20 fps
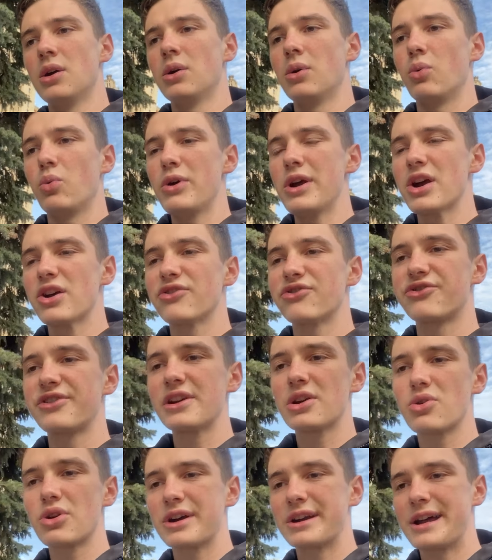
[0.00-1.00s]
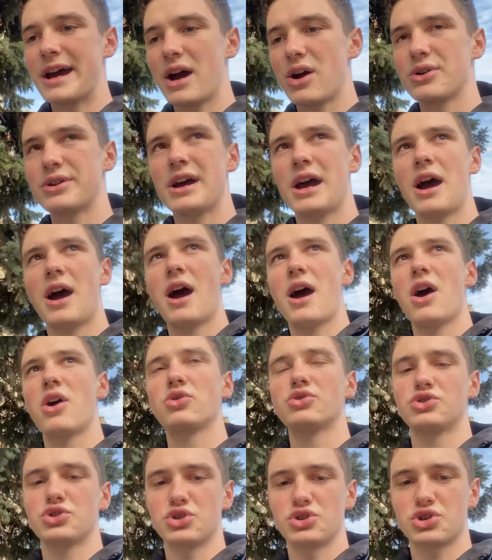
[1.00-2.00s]
we're figuring out
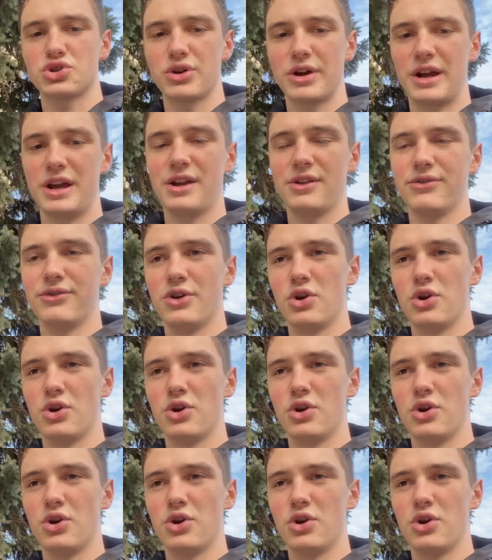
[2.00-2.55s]
how to train